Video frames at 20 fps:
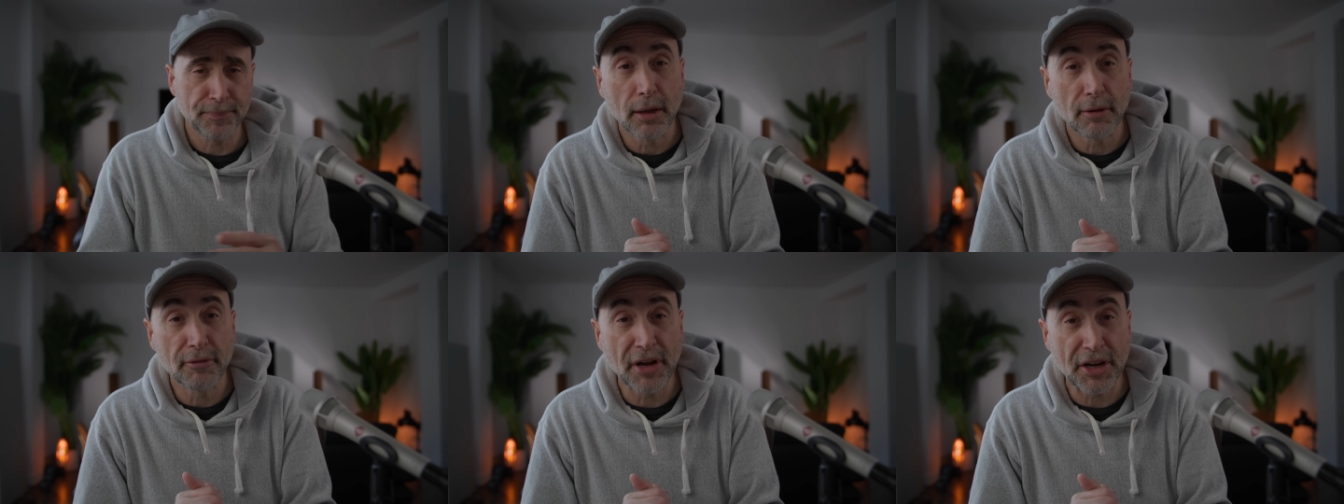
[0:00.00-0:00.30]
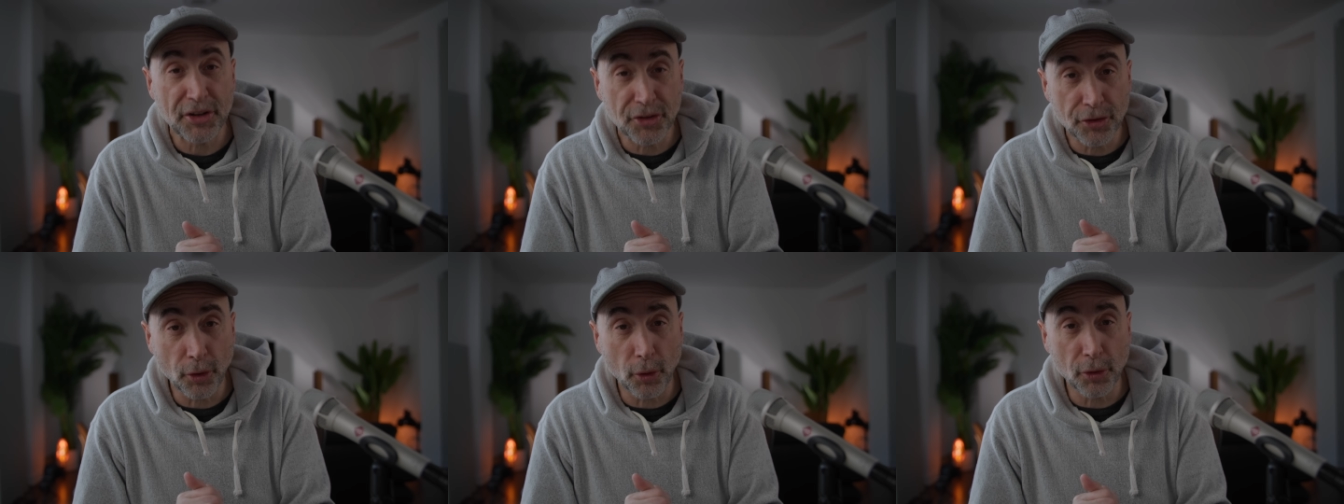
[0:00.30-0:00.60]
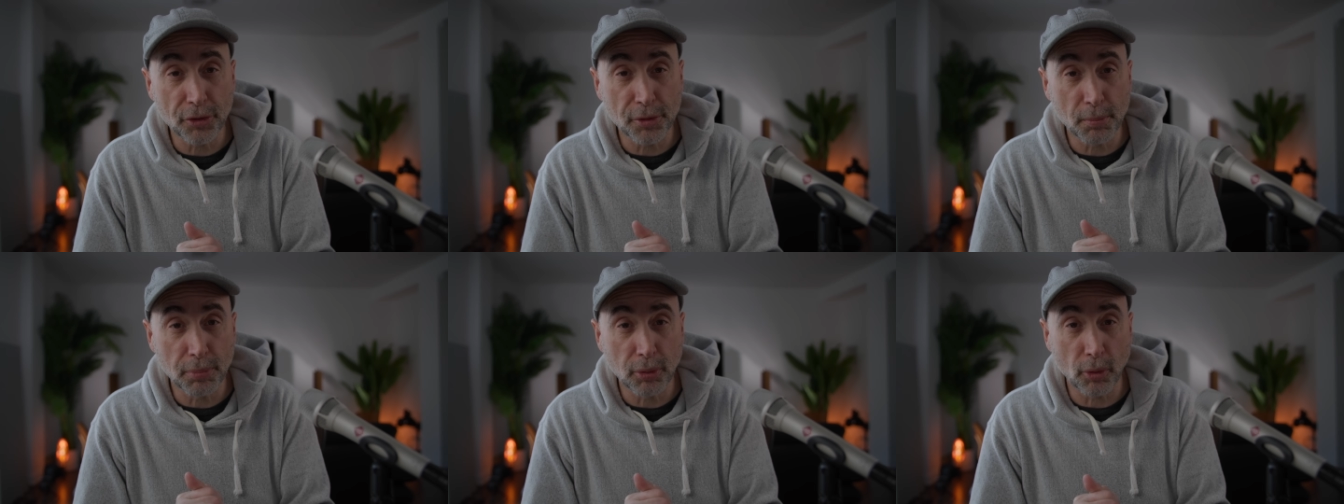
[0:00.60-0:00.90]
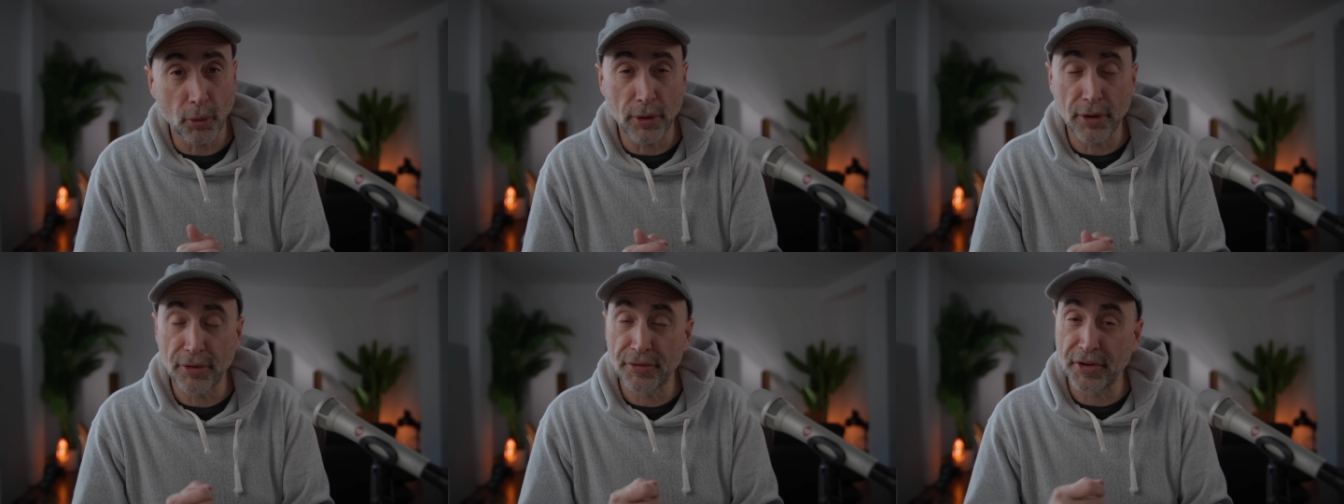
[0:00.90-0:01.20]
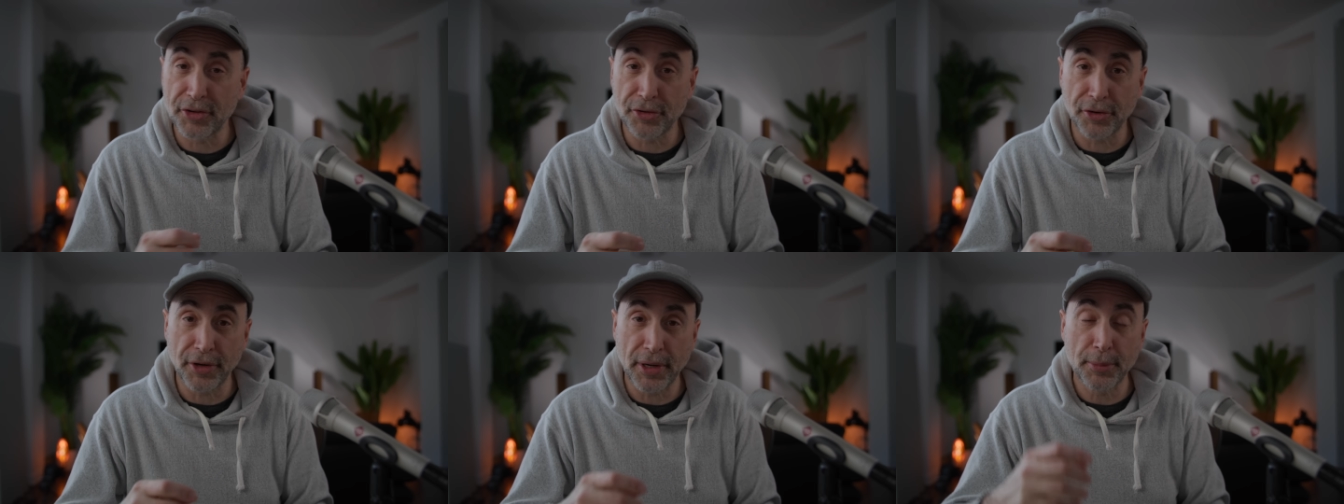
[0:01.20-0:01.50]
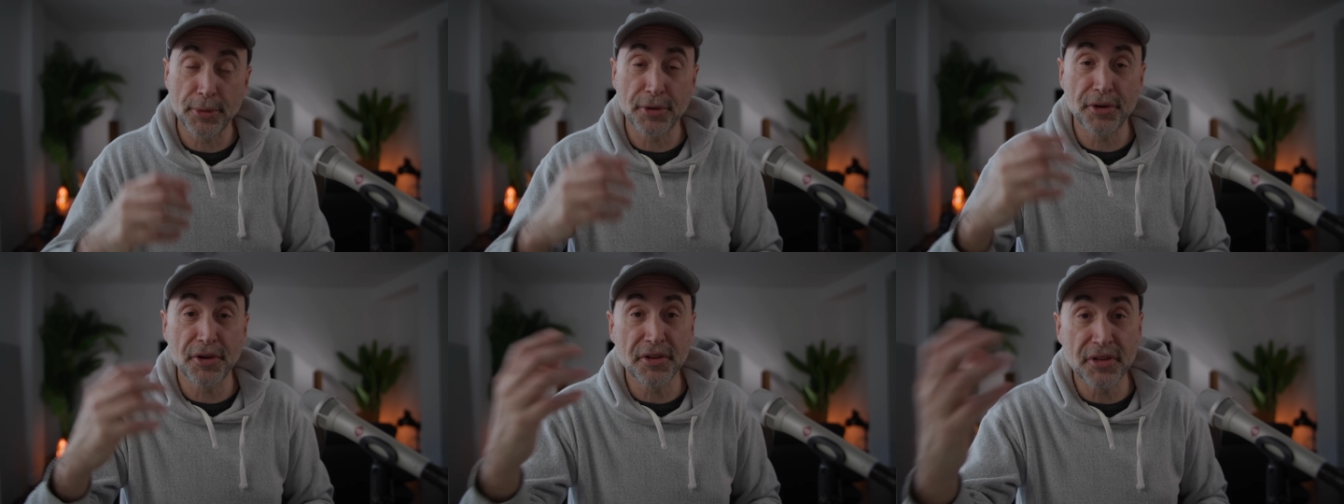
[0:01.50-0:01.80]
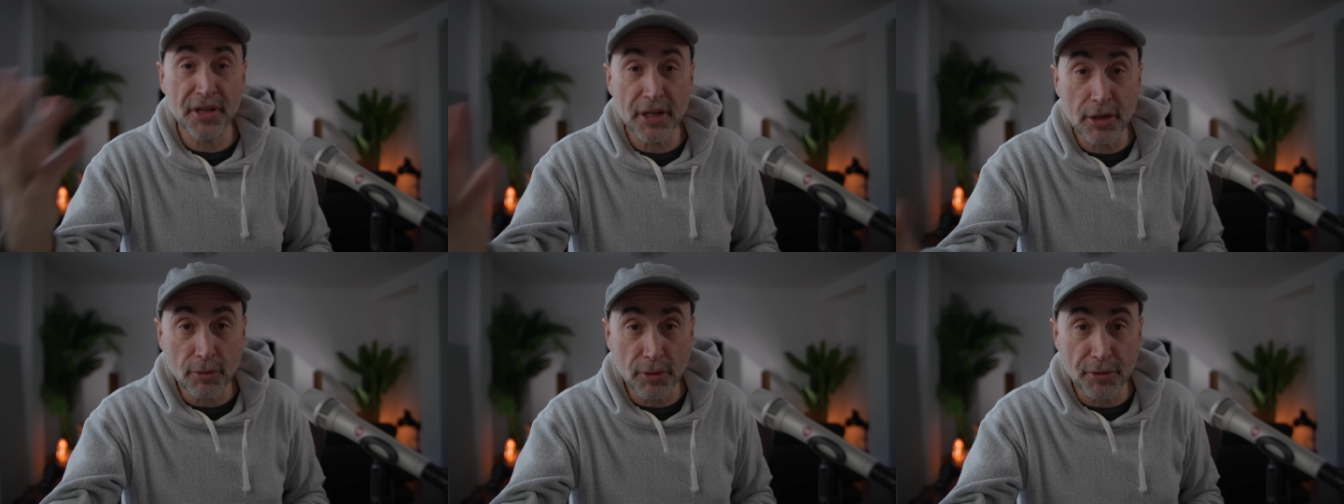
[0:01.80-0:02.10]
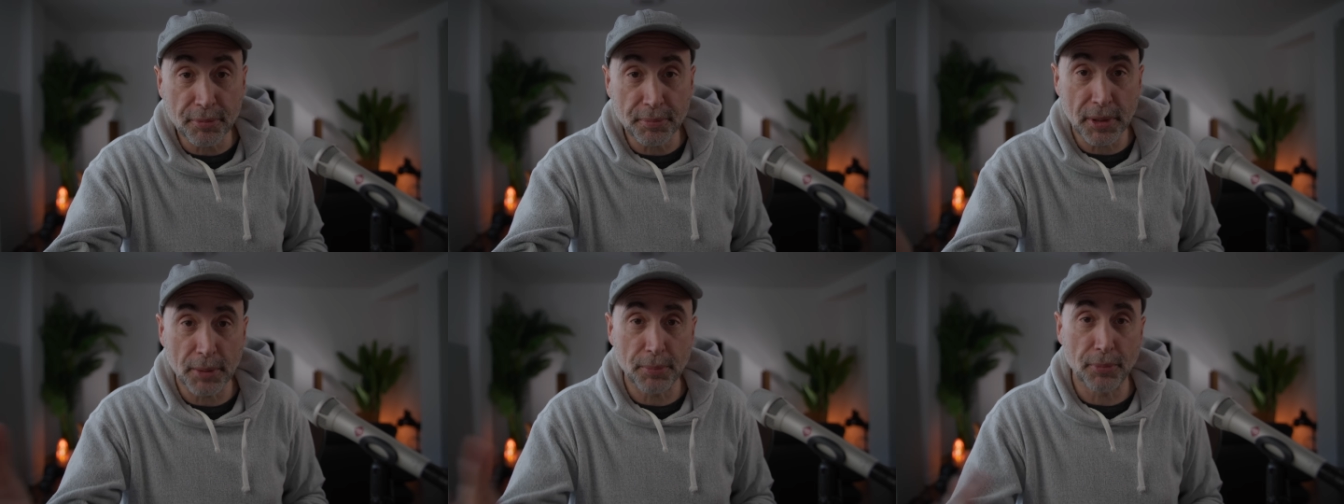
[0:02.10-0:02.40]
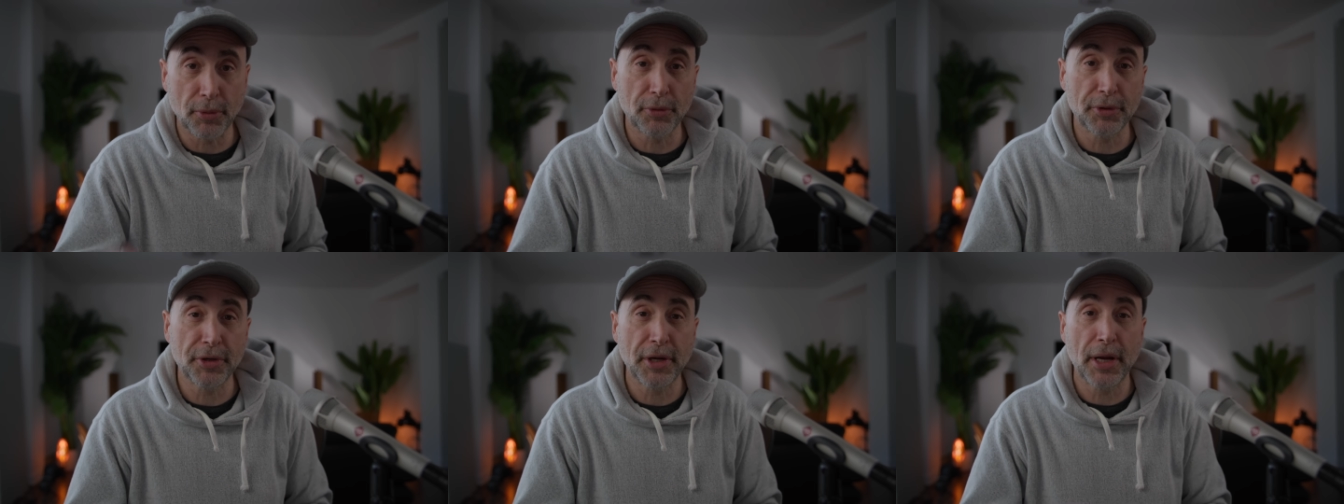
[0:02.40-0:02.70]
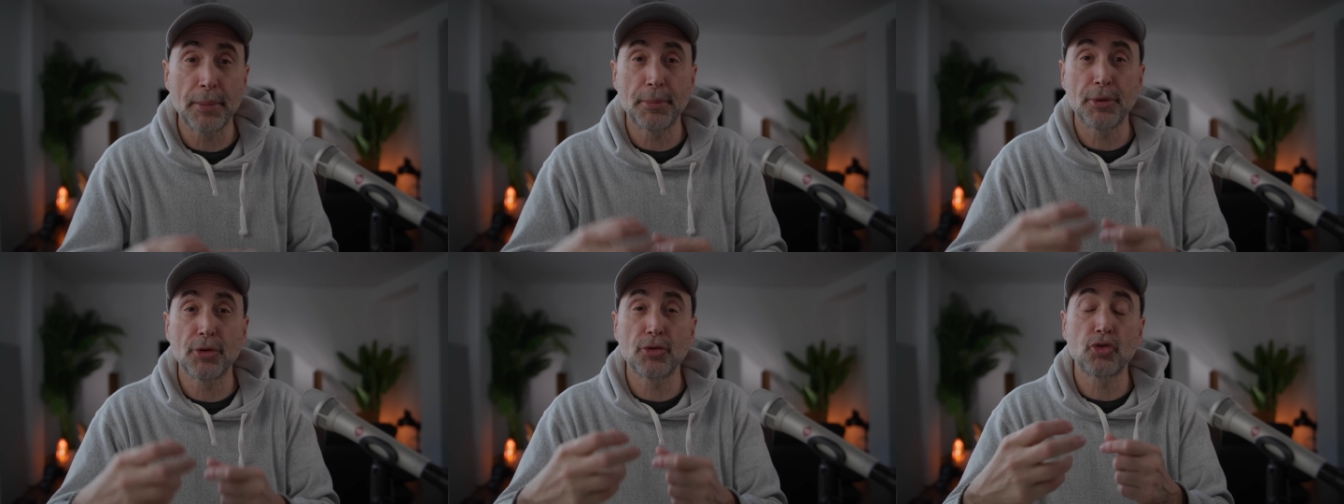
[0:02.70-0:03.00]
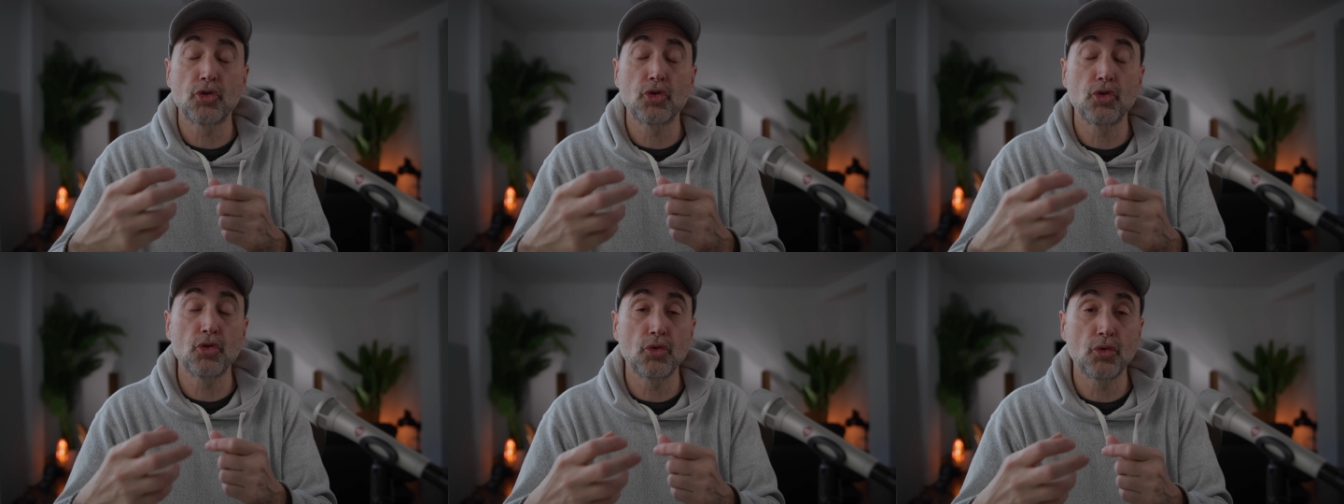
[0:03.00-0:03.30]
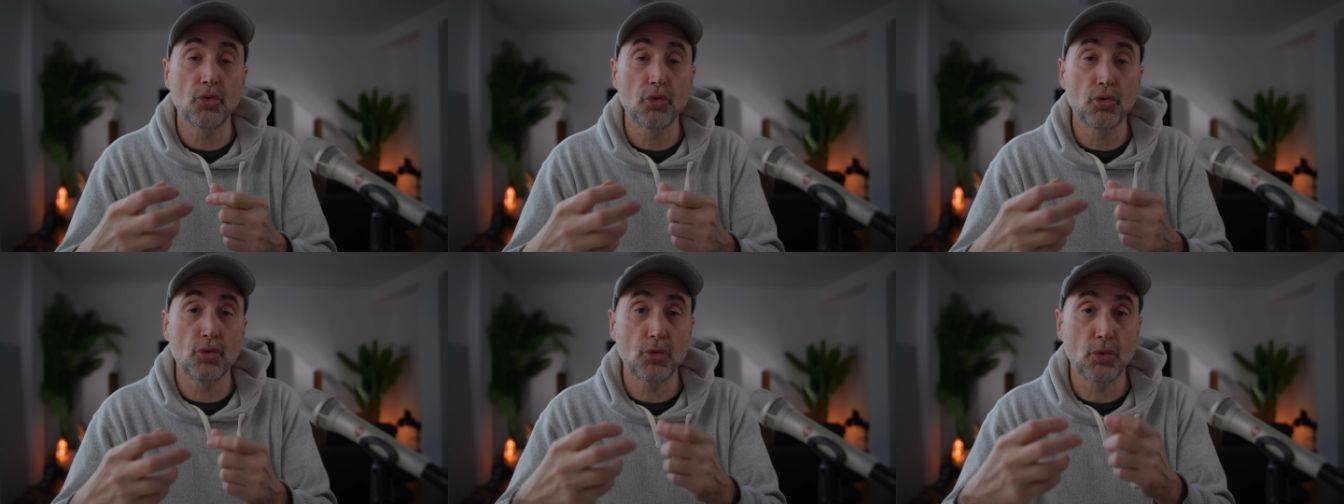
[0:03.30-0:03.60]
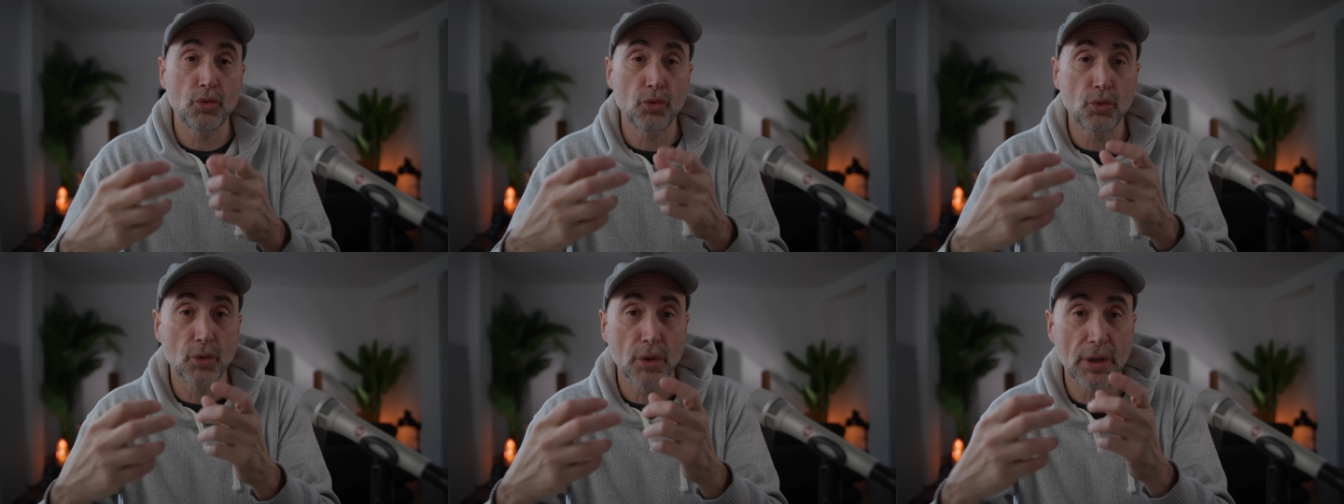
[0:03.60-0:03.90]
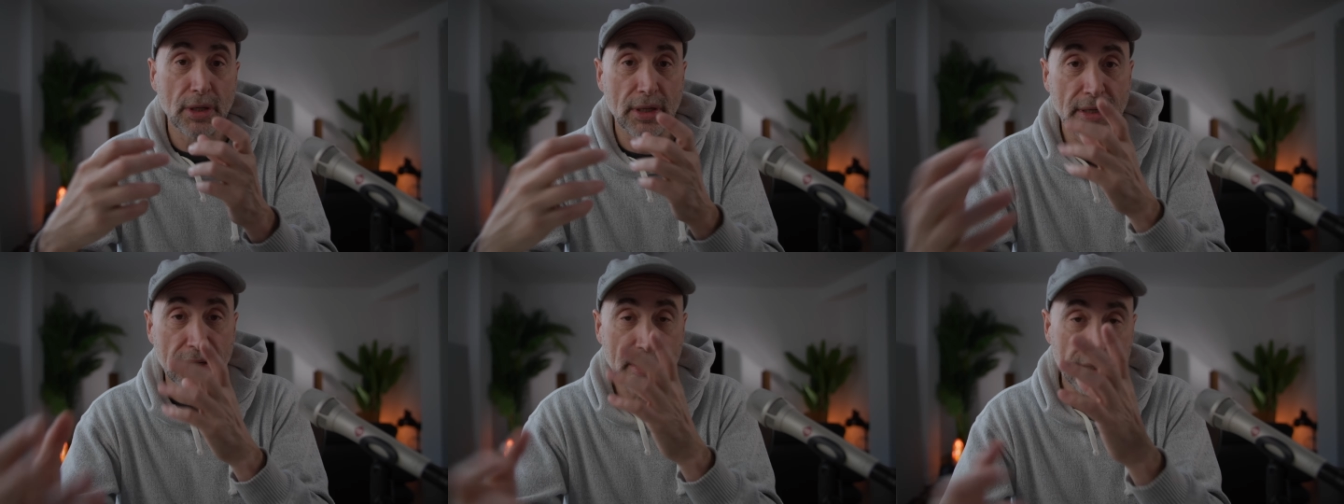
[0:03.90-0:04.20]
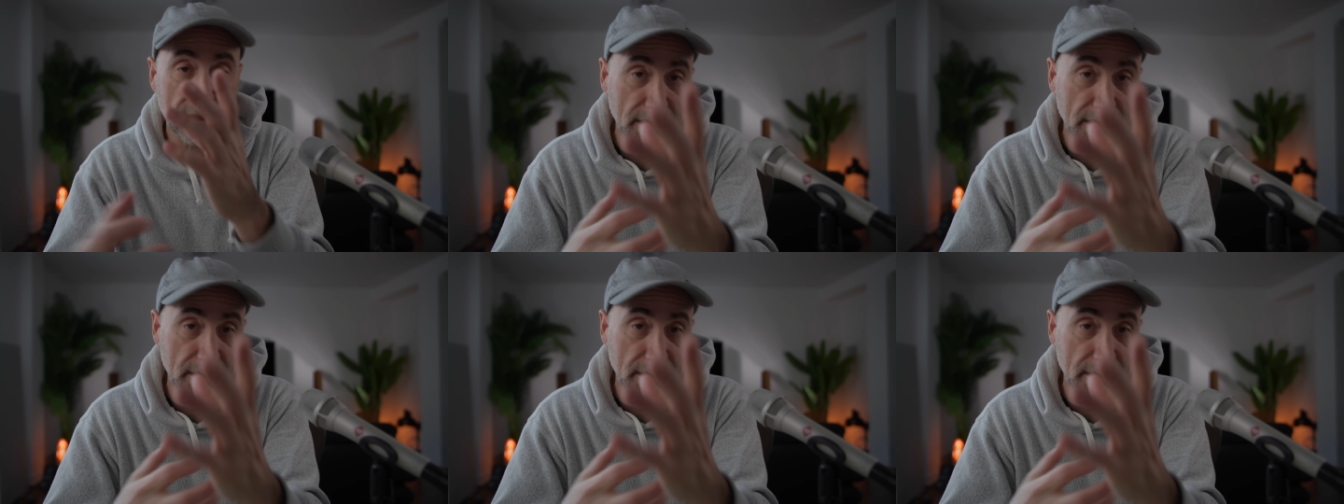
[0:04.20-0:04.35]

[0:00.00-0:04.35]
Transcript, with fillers: that shows employers that you're able to deal with people, you're able to uh,